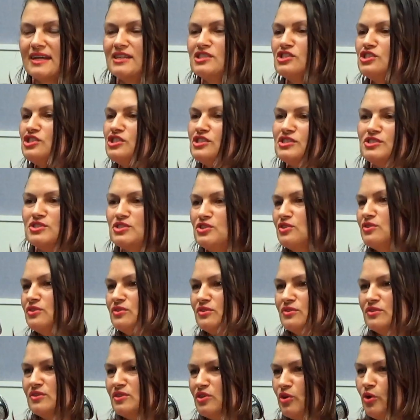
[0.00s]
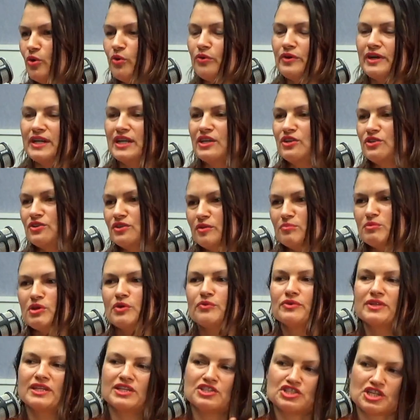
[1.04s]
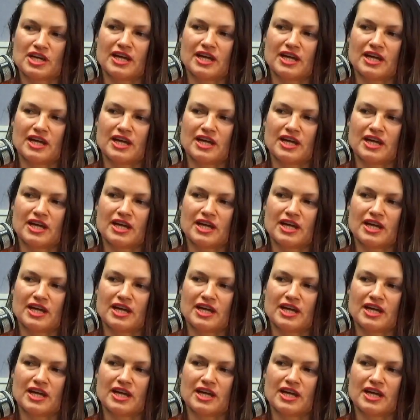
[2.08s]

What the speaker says: it's just you. You're already you. I'm not really